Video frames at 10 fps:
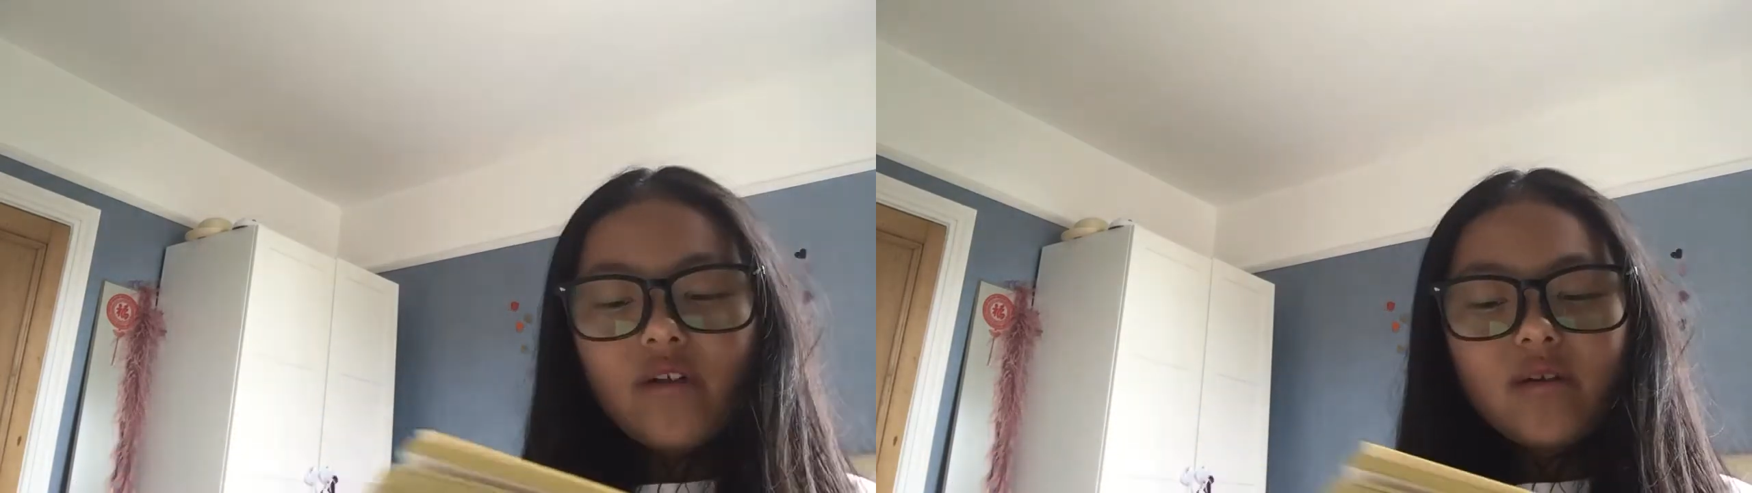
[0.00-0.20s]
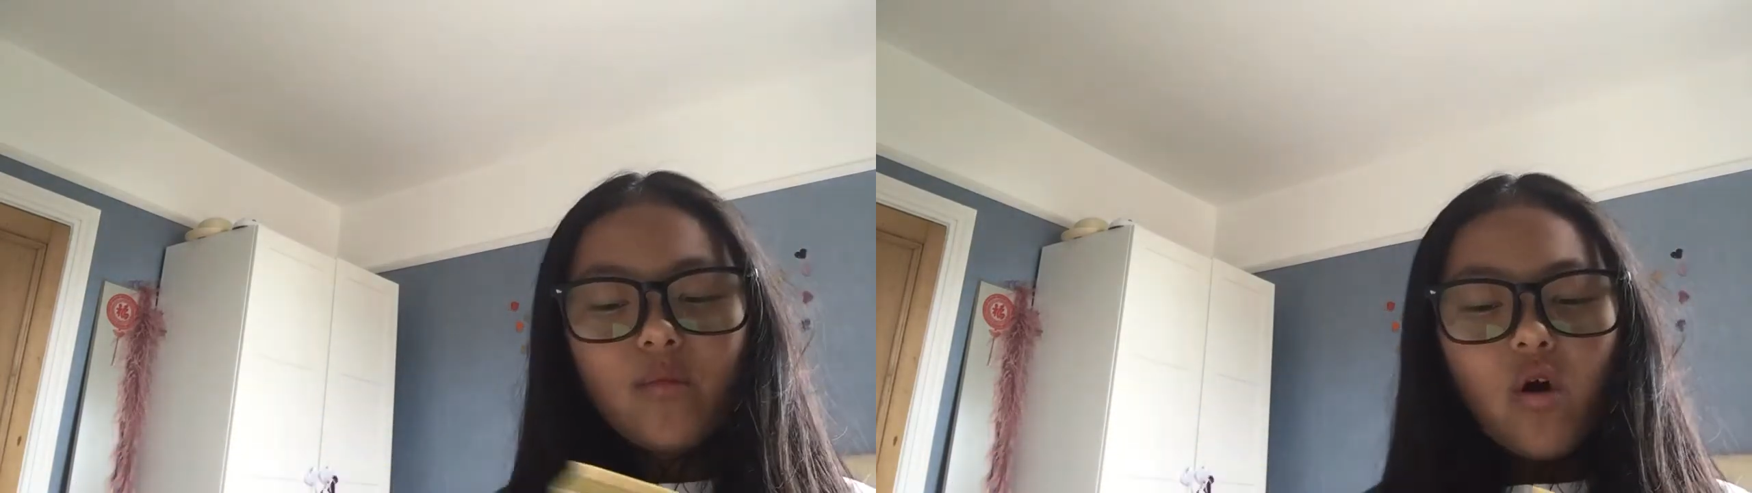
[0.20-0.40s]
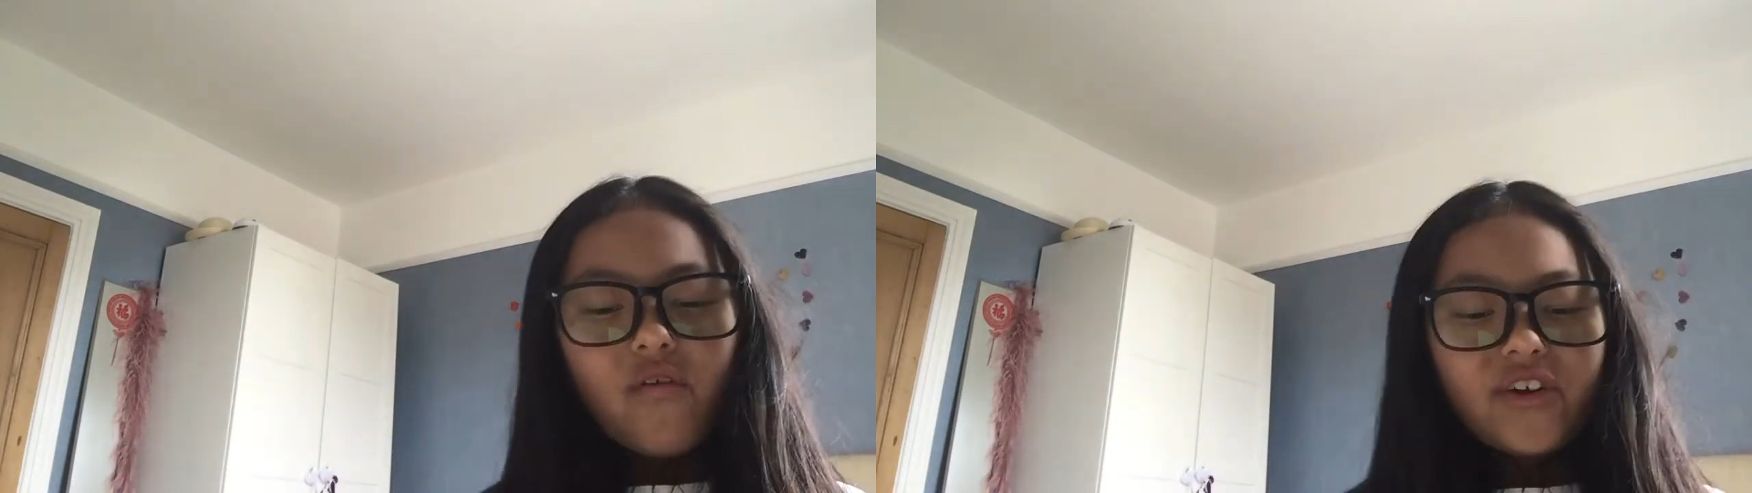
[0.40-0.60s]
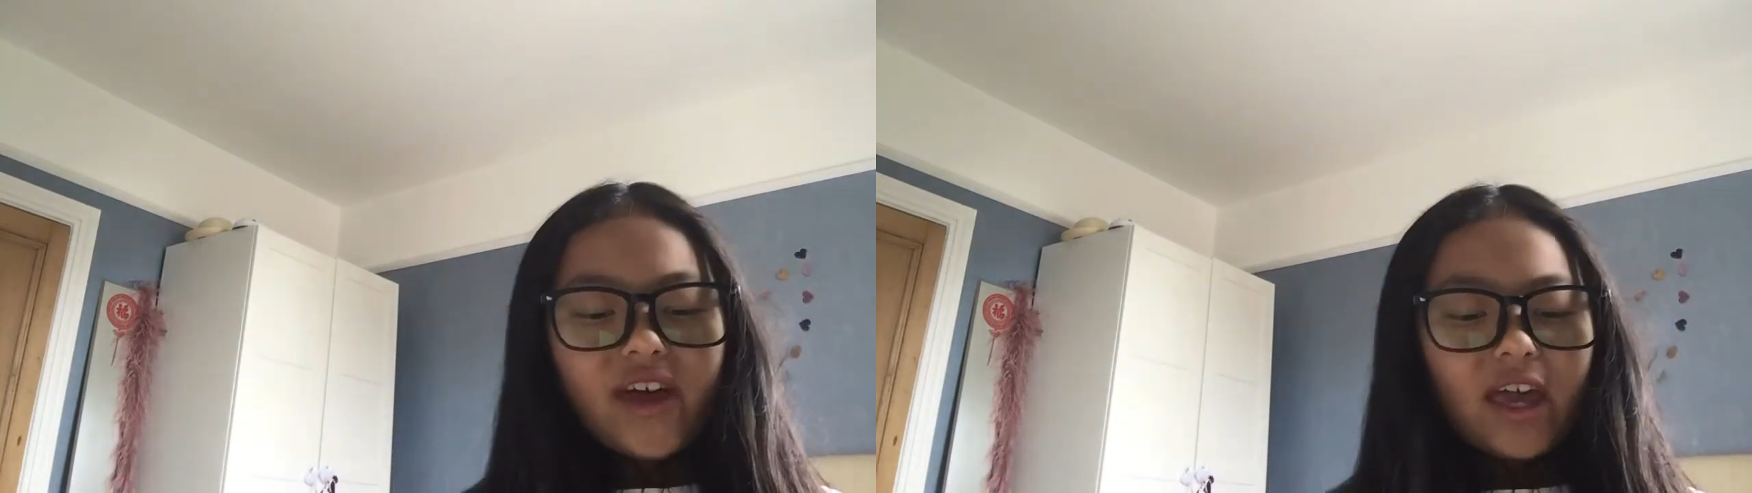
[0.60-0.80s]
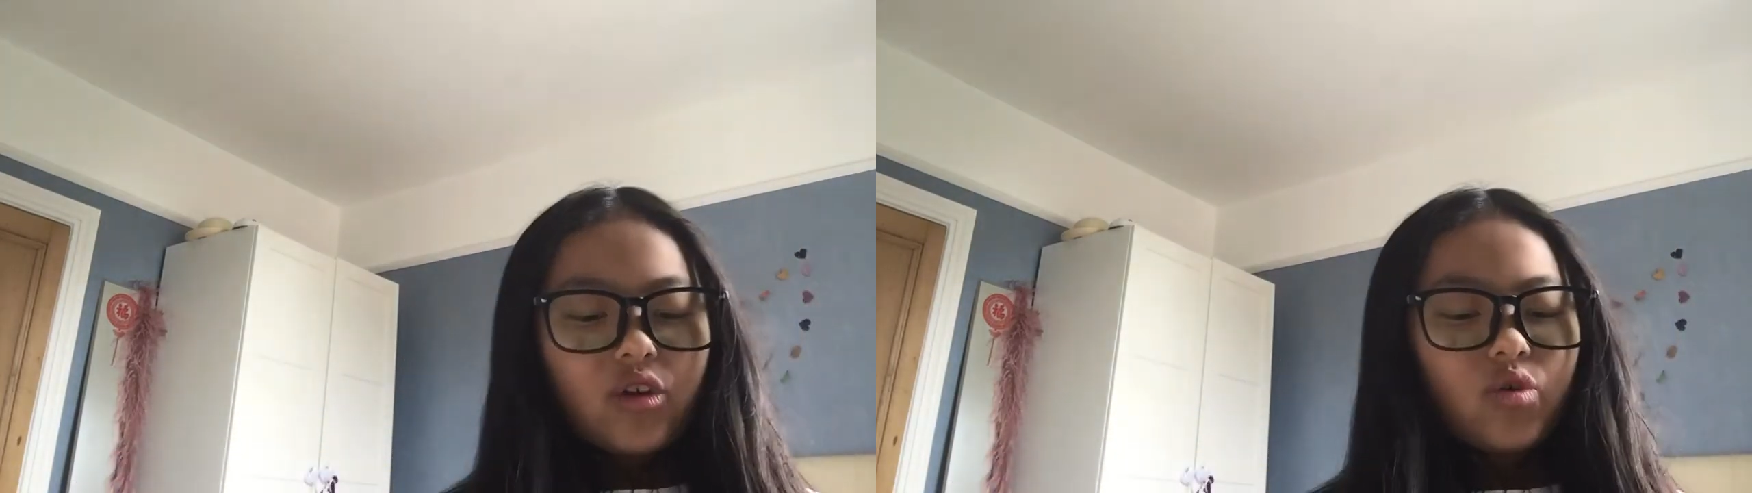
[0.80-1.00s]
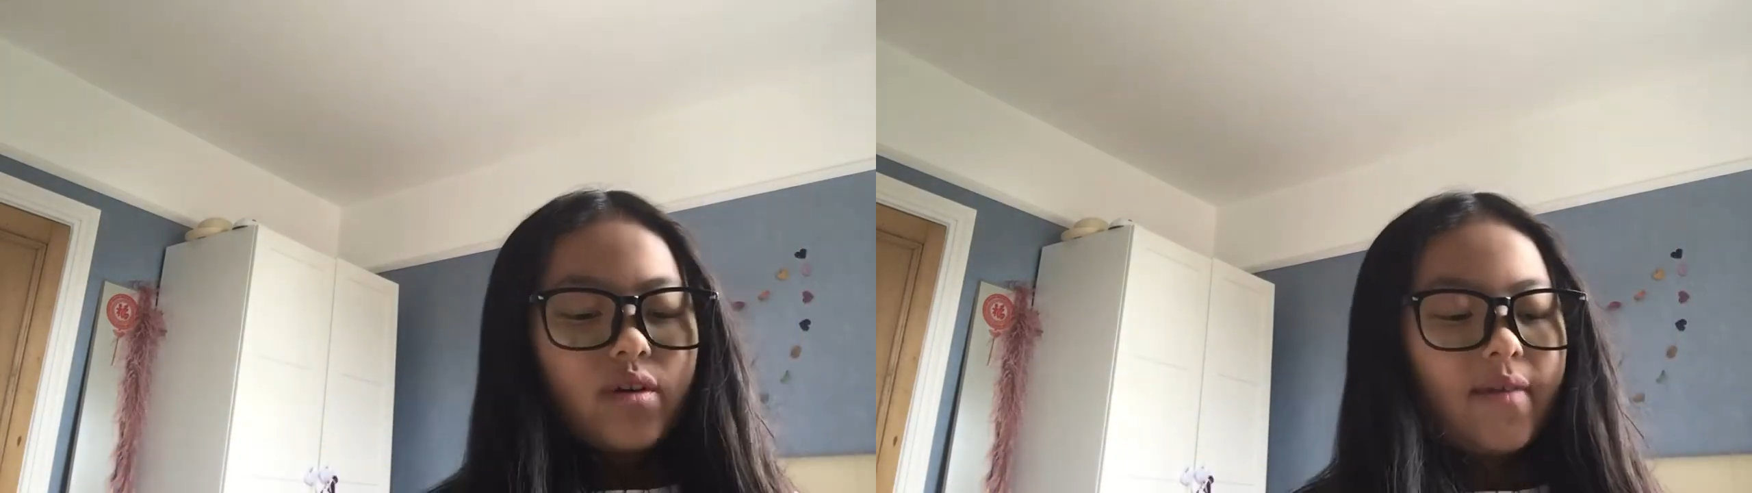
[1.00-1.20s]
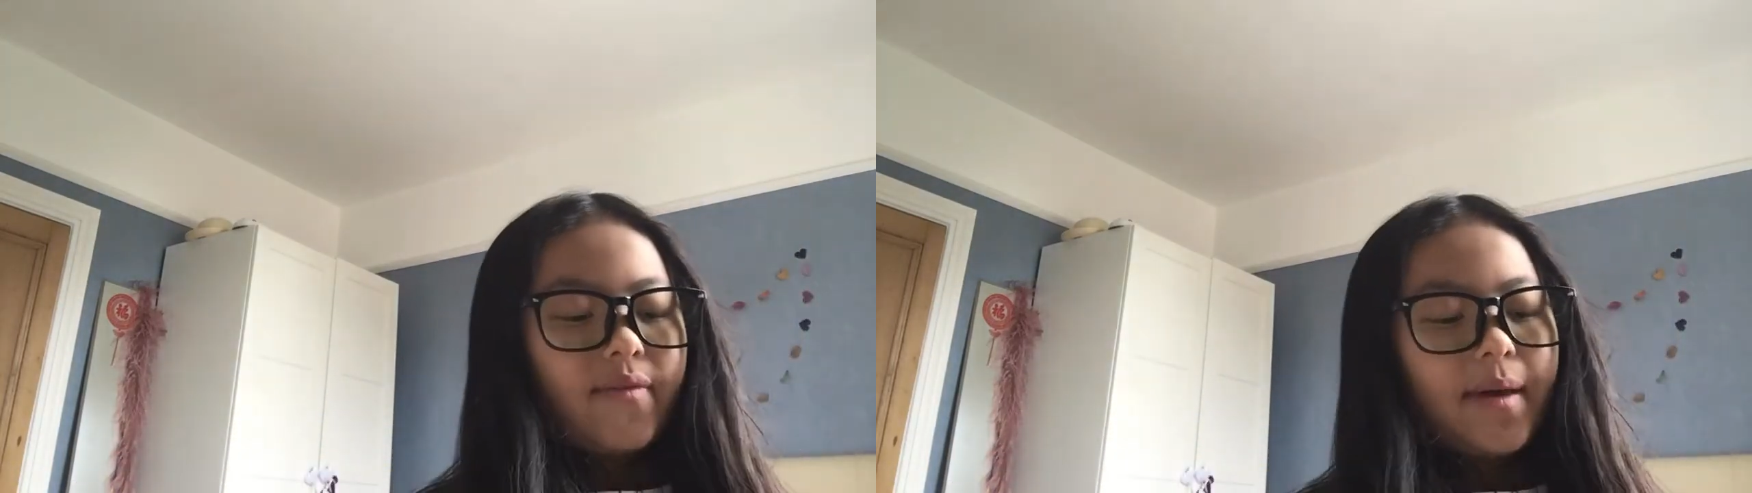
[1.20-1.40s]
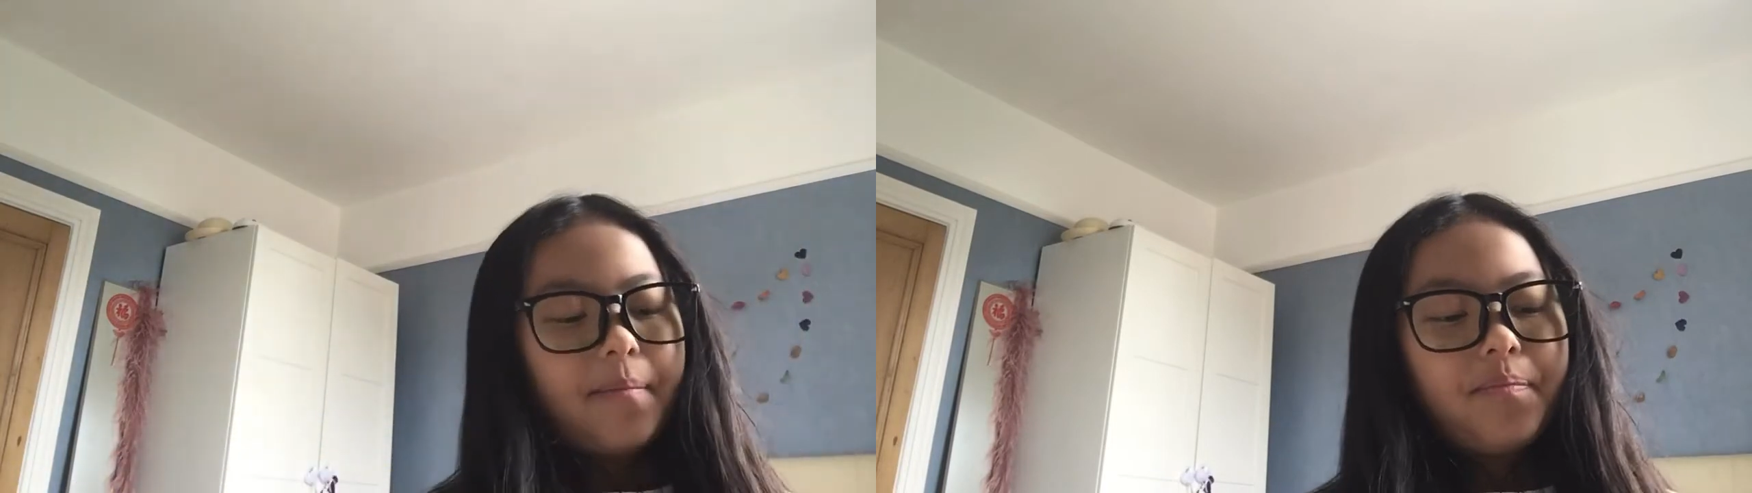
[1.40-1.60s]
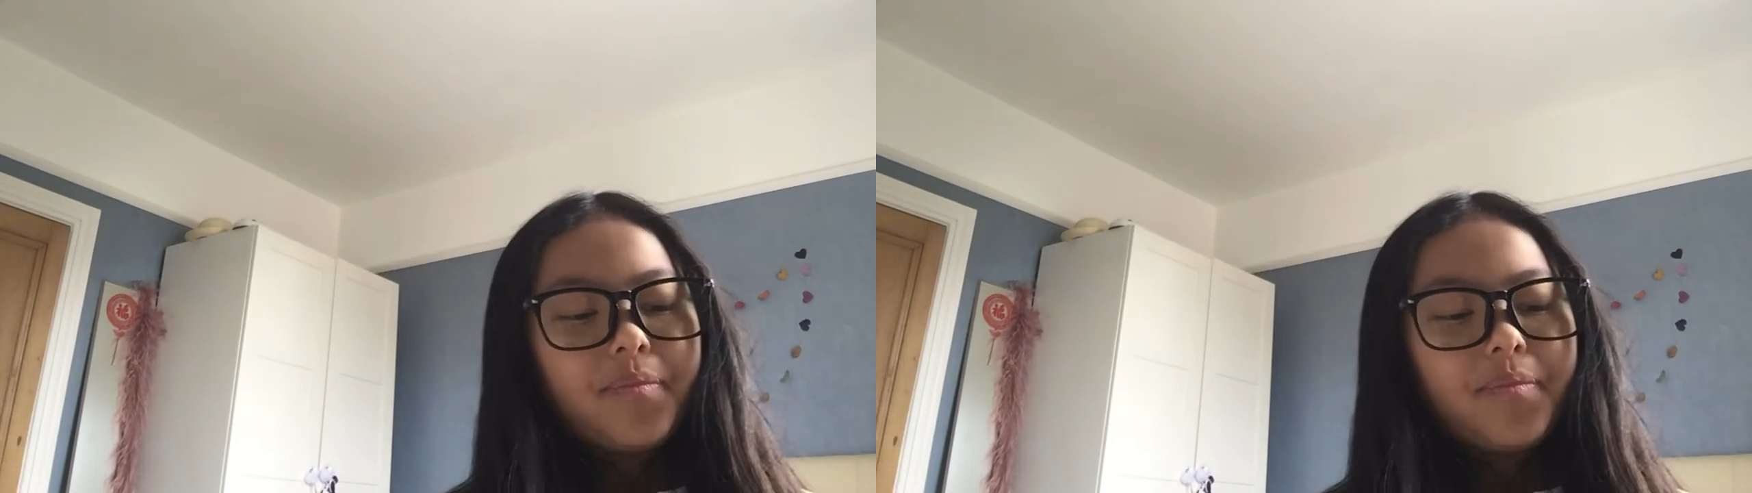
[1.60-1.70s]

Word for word: any more of the cake you could give him?